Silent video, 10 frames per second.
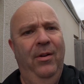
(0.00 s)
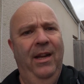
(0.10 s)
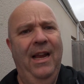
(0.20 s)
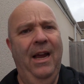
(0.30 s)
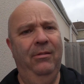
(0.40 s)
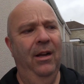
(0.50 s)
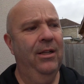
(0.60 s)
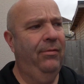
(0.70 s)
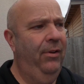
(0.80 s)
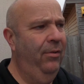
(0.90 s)
go in it now,
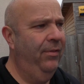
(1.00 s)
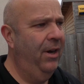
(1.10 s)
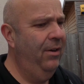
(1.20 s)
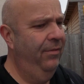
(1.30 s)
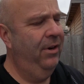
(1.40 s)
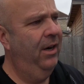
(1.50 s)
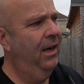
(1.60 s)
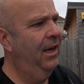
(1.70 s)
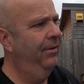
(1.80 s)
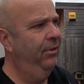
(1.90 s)
does feel very
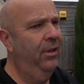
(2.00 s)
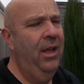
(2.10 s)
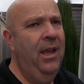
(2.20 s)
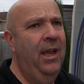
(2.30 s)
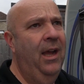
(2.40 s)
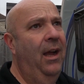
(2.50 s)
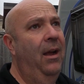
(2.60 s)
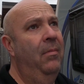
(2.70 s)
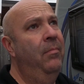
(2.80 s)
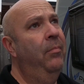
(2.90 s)
unlevel.
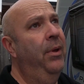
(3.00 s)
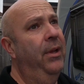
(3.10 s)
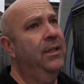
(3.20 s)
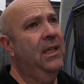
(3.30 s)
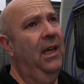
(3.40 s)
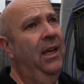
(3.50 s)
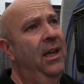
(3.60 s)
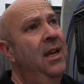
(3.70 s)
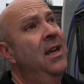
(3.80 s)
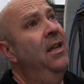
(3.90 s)
But
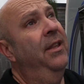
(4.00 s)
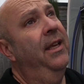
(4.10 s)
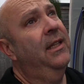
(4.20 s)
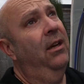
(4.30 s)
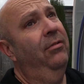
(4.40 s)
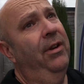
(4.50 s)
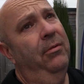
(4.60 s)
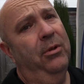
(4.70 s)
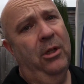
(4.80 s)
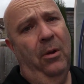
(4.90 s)
this hopefully
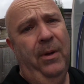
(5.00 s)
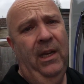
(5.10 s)
will stop